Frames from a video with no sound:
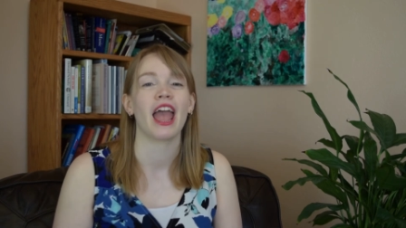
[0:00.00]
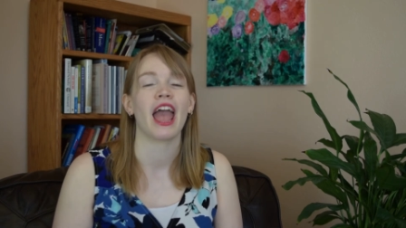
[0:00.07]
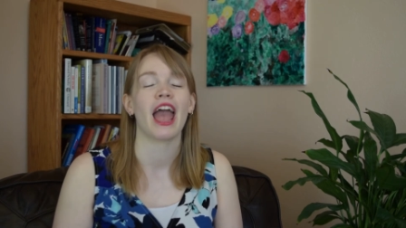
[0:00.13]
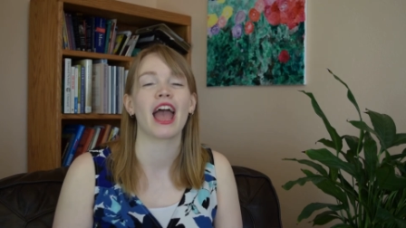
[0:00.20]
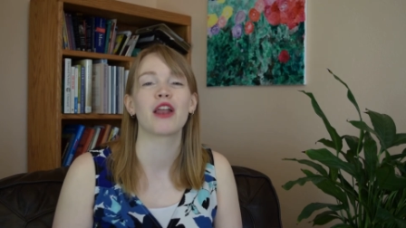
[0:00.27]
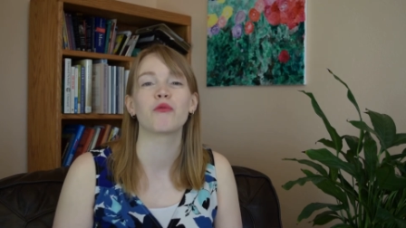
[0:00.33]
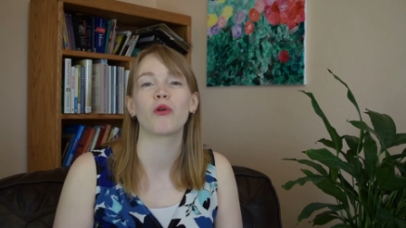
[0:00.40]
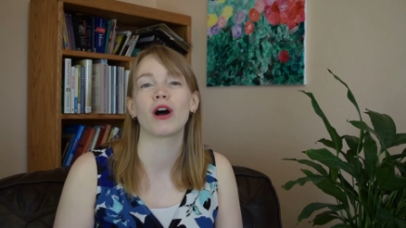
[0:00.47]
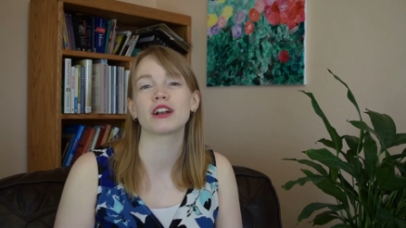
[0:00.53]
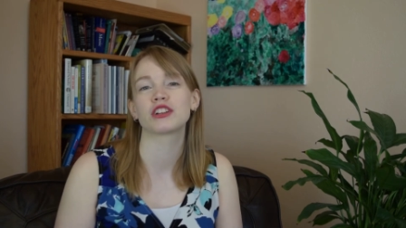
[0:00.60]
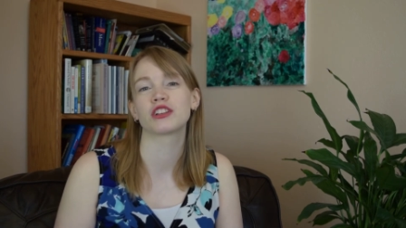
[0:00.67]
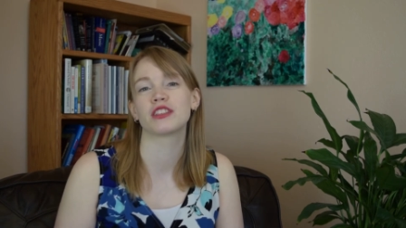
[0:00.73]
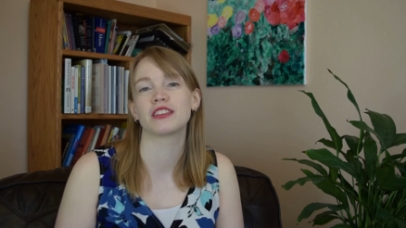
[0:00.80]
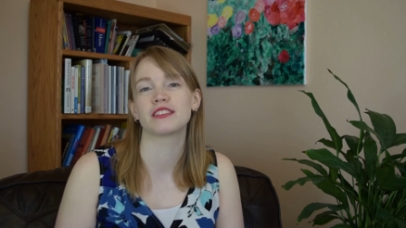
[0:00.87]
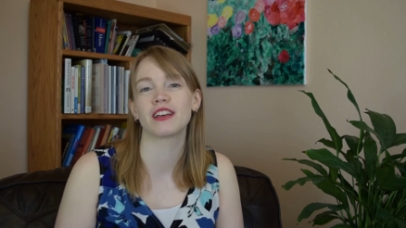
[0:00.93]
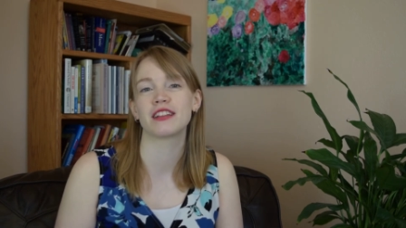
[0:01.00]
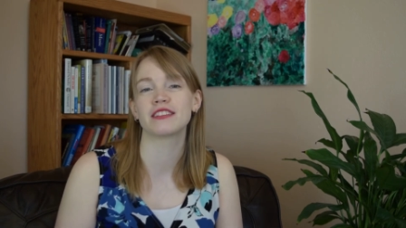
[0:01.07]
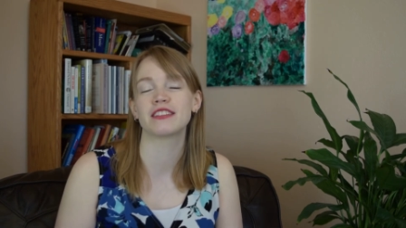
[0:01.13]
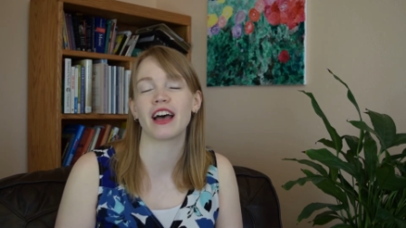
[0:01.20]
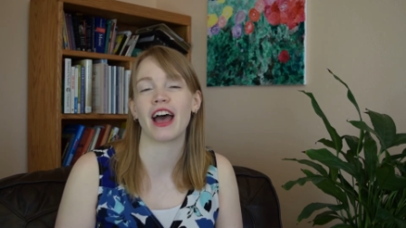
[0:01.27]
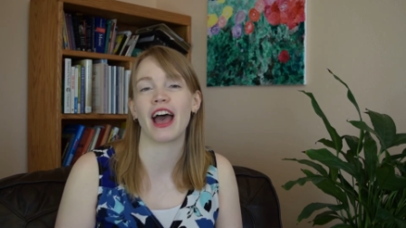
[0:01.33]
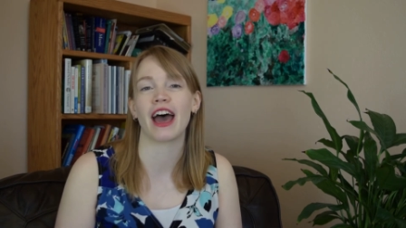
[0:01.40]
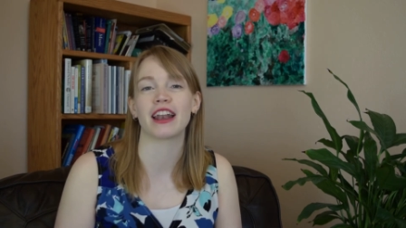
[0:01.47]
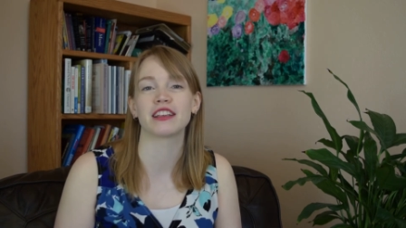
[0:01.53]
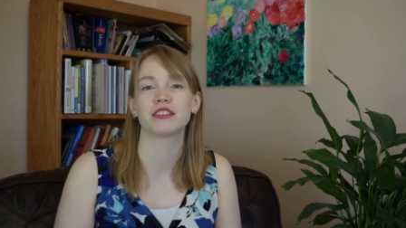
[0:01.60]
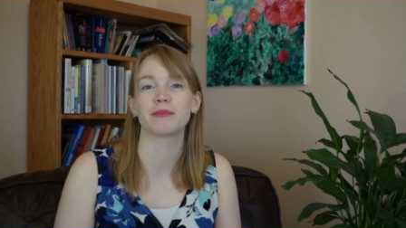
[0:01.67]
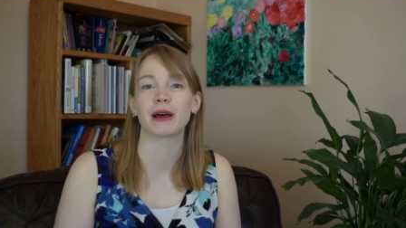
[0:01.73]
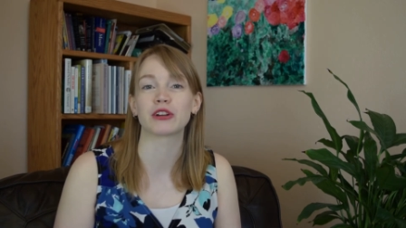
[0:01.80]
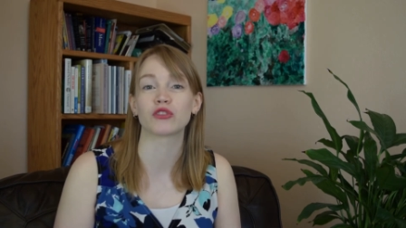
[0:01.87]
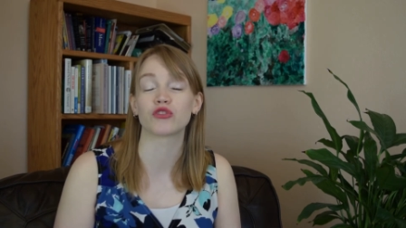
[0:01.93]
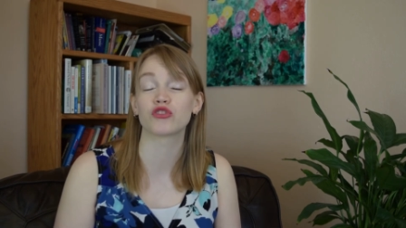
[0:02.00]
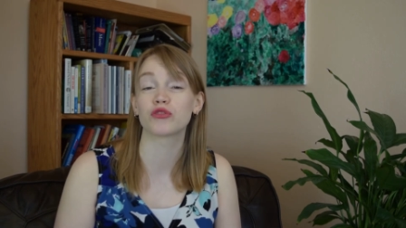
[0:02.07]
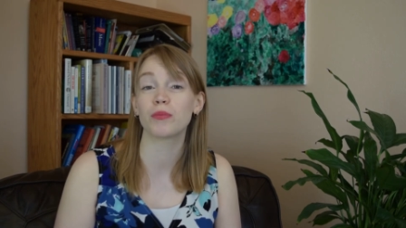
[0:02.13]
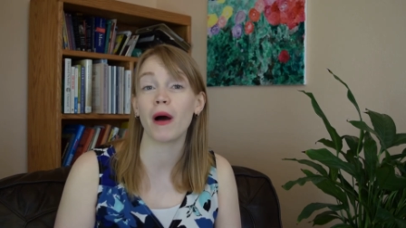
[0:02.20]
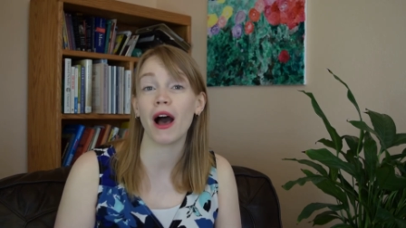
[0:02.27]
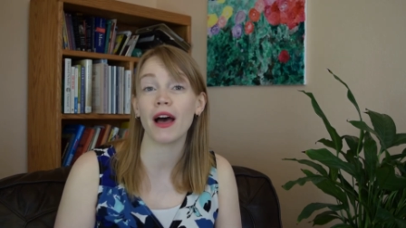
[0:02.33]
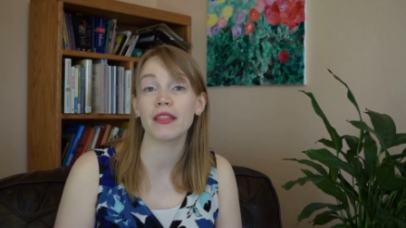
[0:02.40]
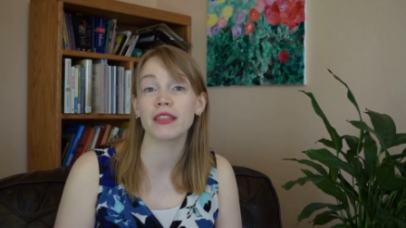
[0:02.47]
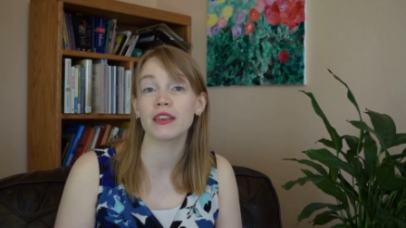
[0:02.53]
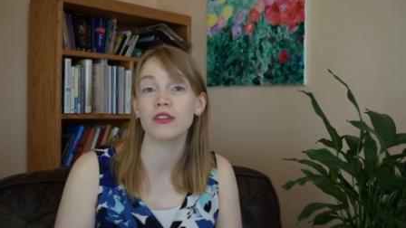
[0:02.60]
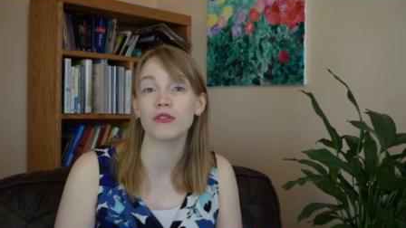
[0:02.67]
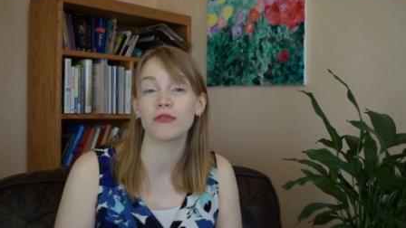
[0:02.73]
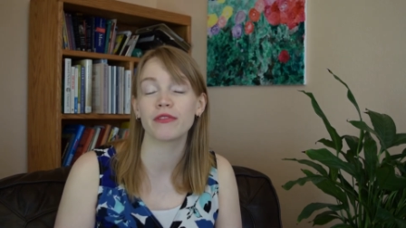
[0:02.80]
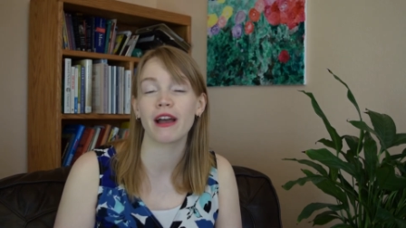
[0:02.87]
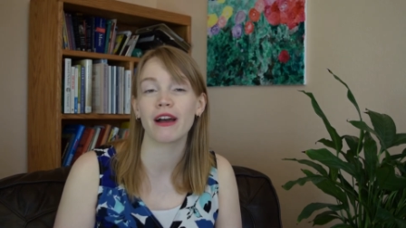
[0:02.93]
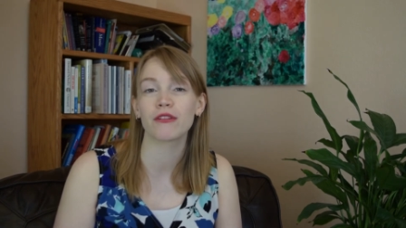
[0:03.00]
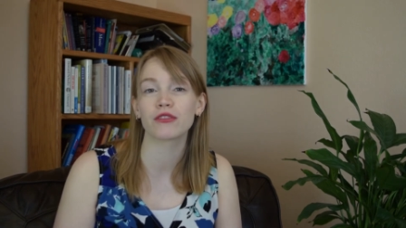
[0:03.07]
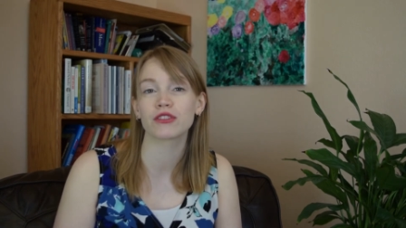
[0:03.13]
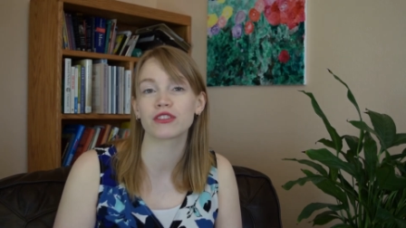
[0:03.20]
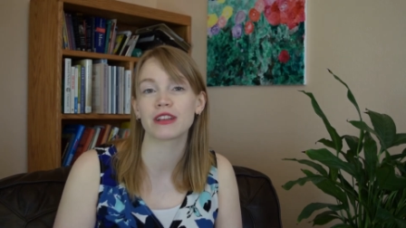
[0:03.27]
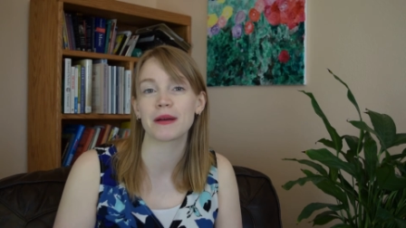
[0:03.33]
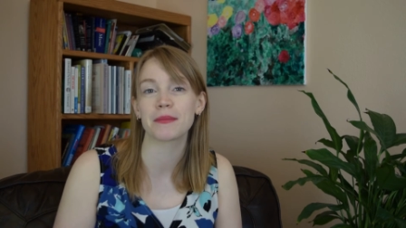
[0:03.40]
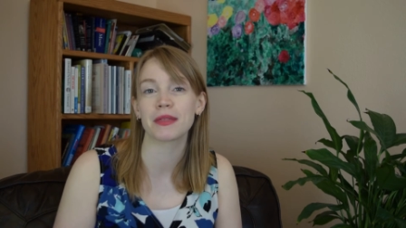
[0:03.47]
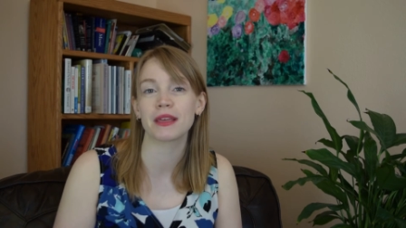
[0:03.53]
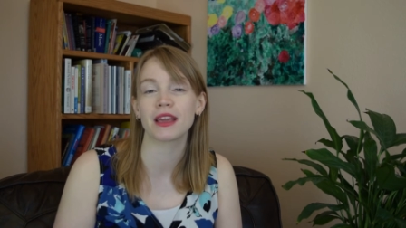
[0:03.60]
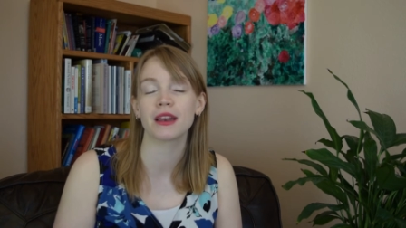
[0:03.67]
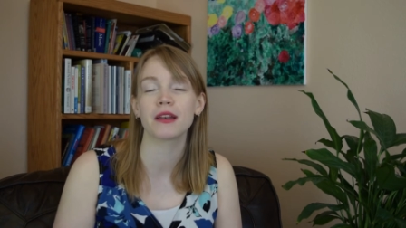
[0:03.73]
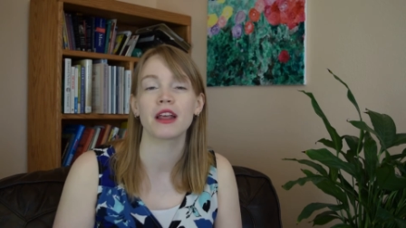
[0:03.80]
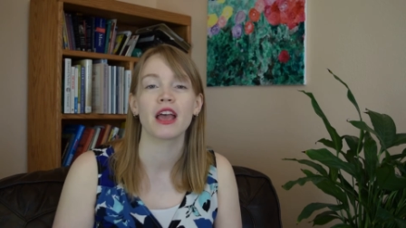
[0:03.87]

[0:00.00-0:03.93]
and watch the sunset at a special spot that you found or something.